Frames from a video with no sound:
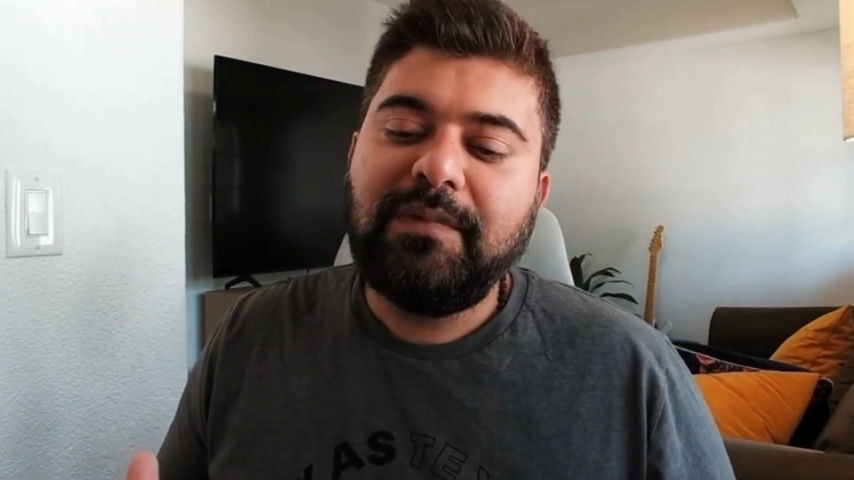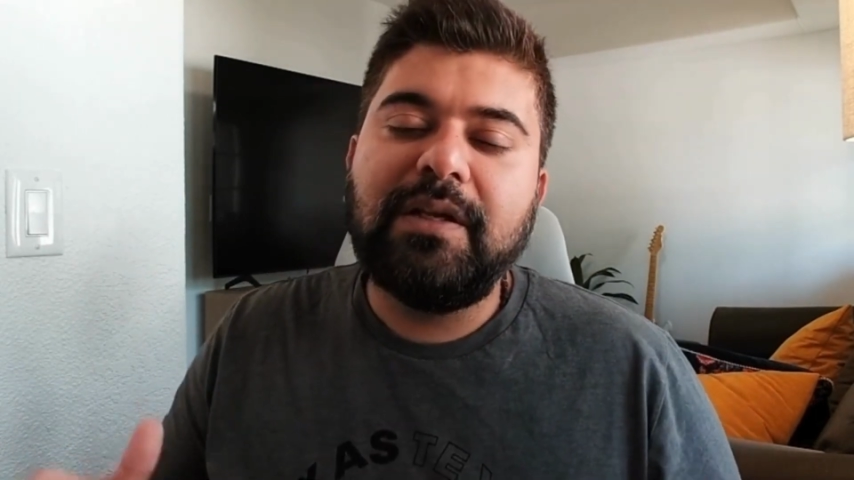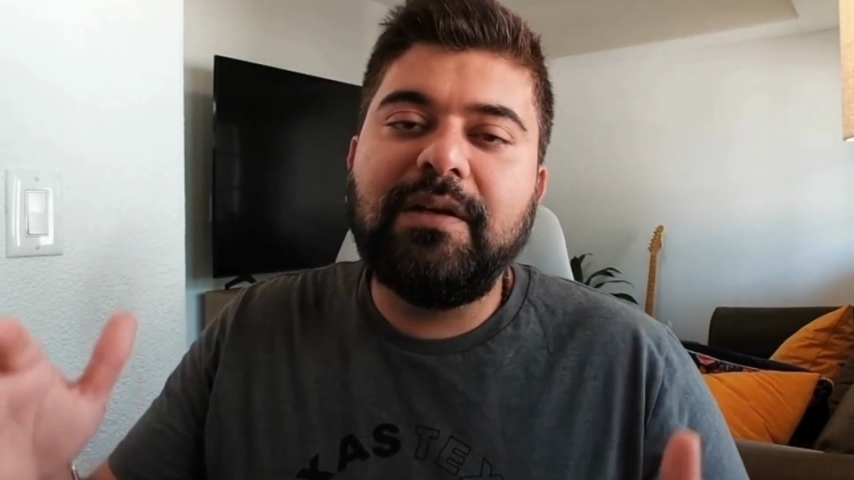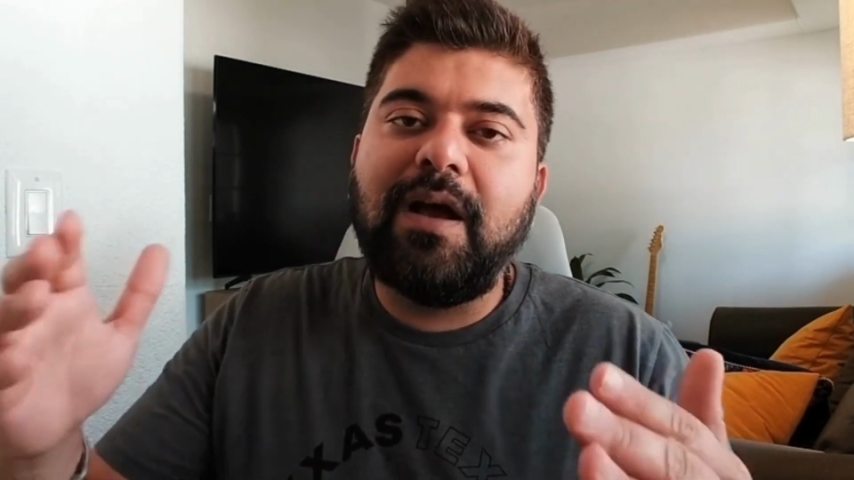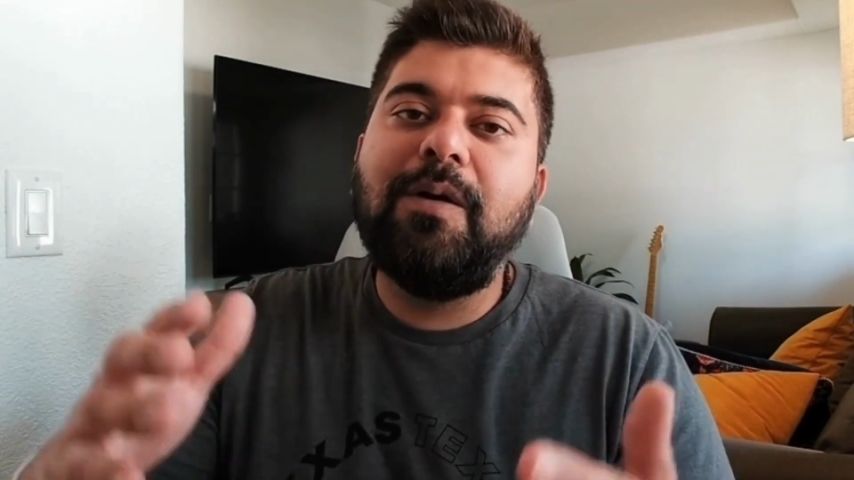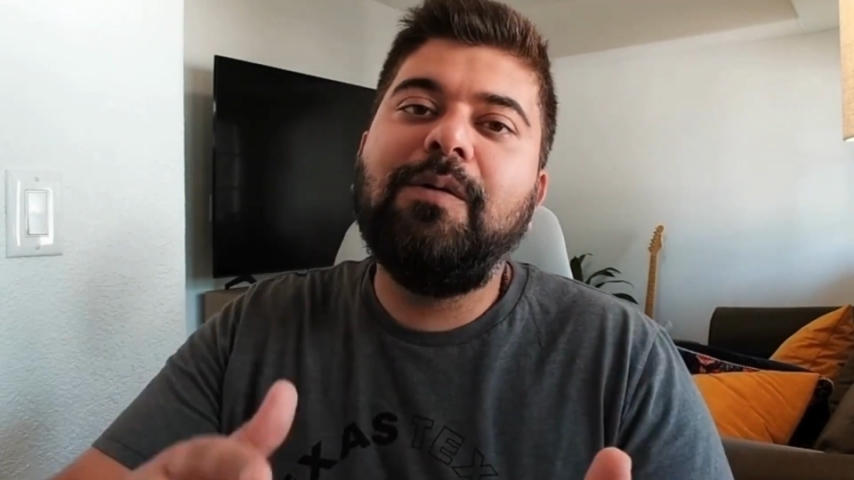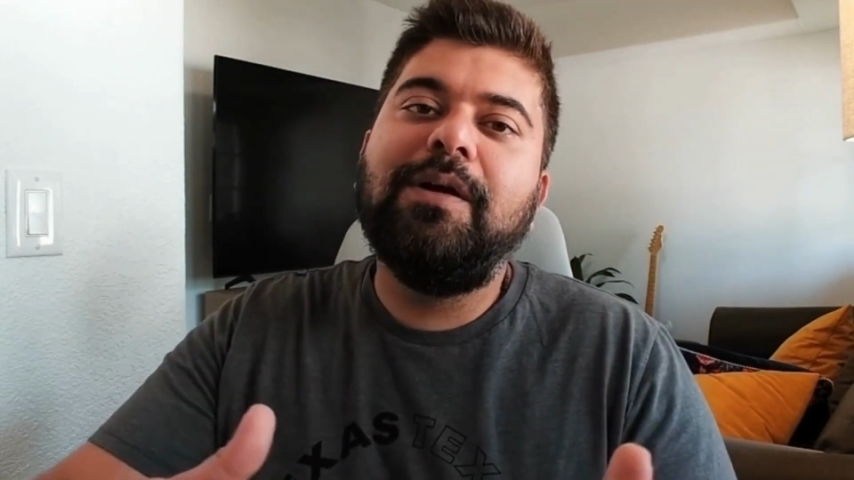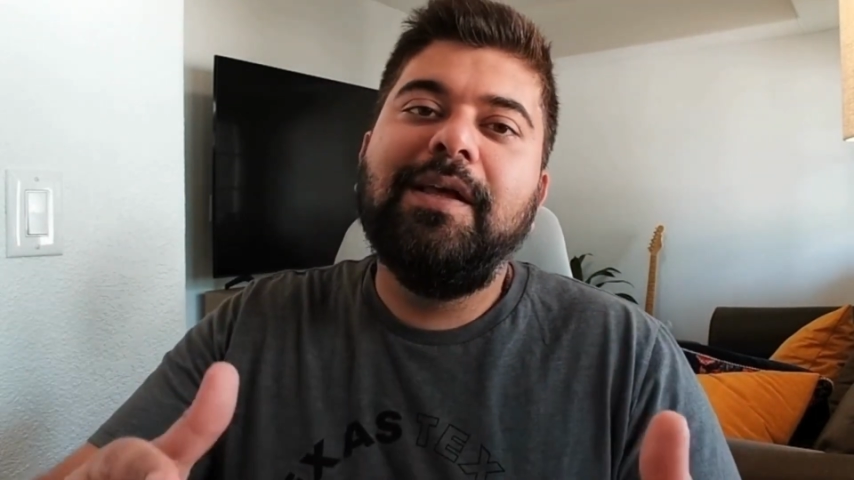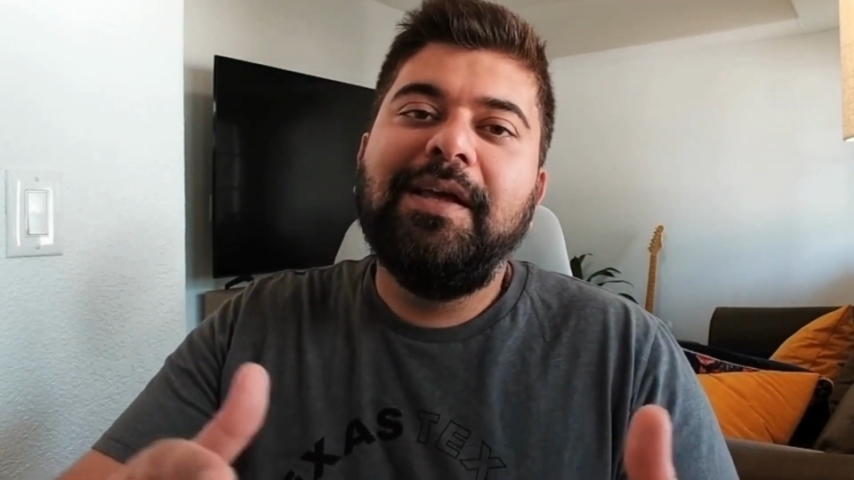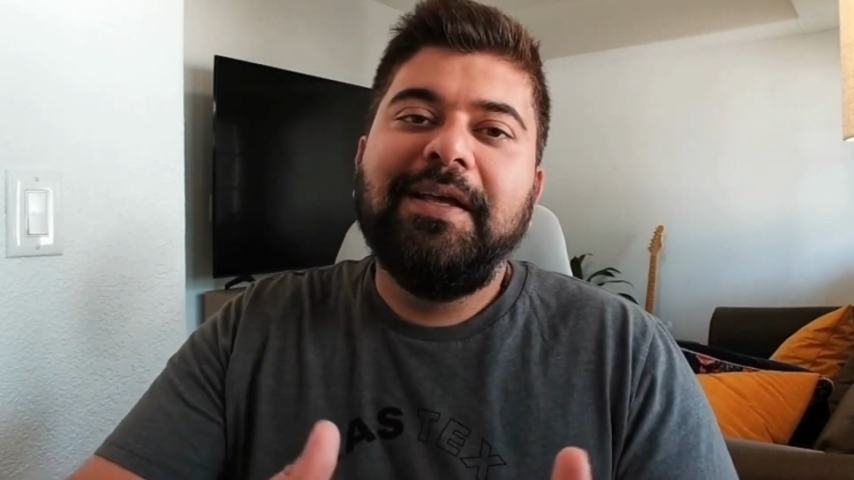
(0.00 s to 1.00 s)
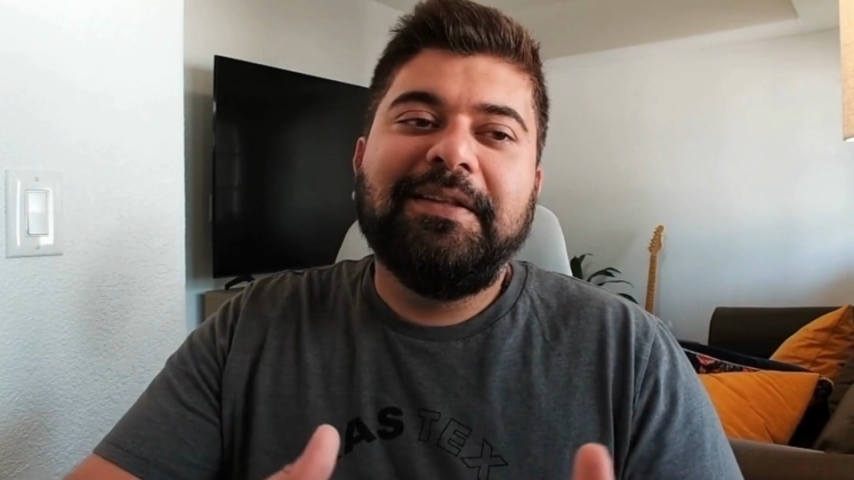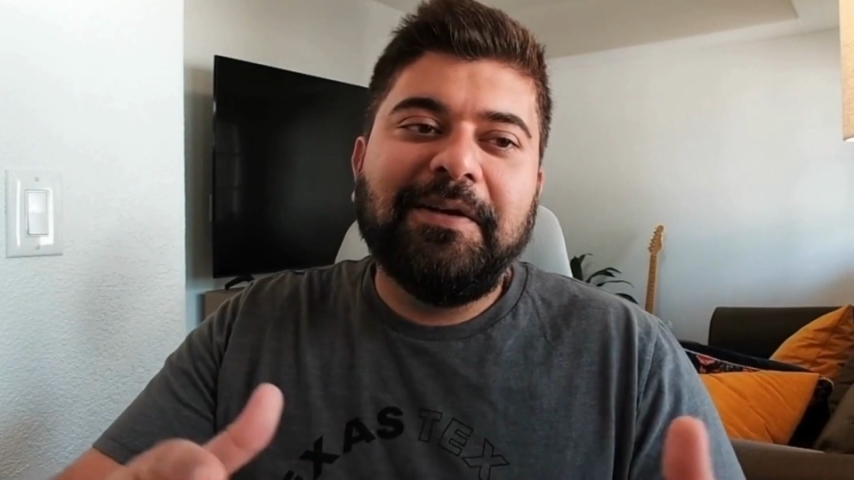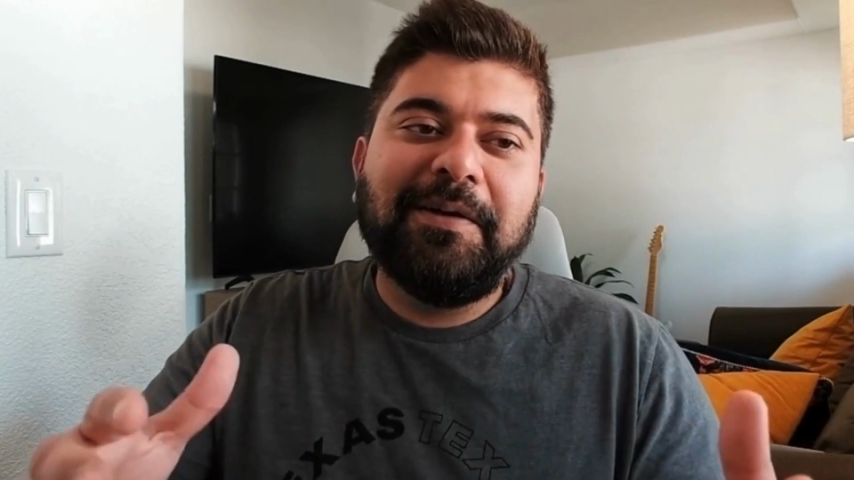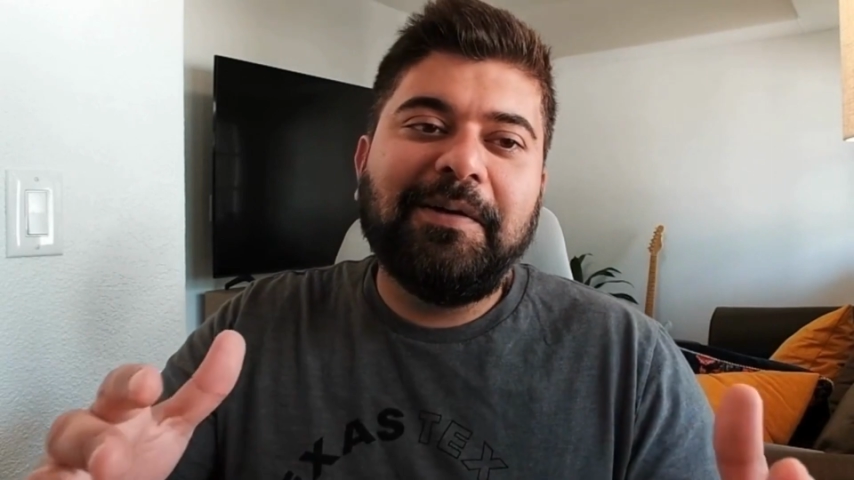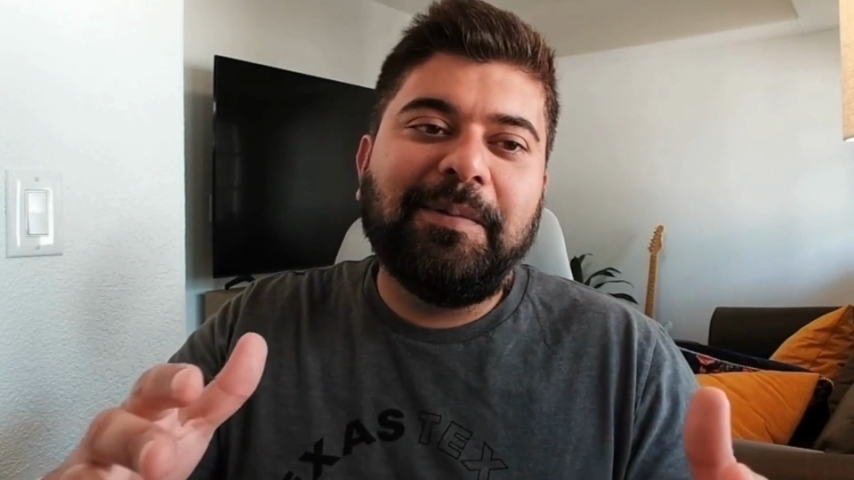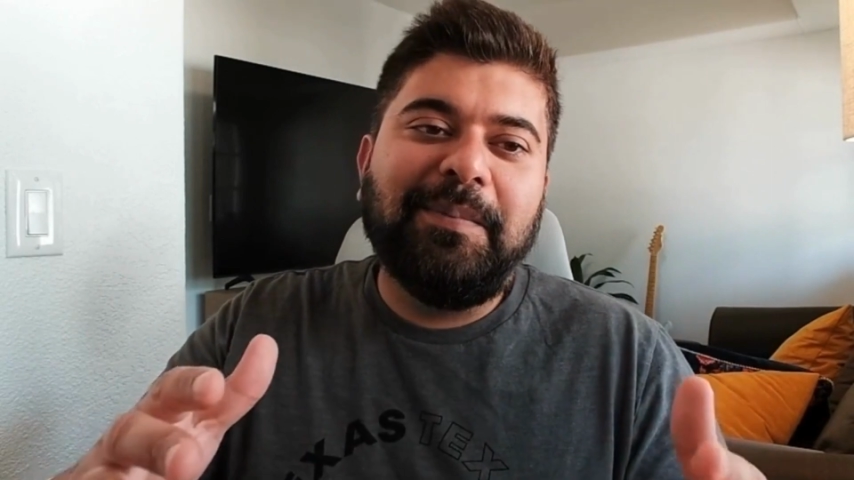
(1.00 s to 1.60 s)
Now, the $1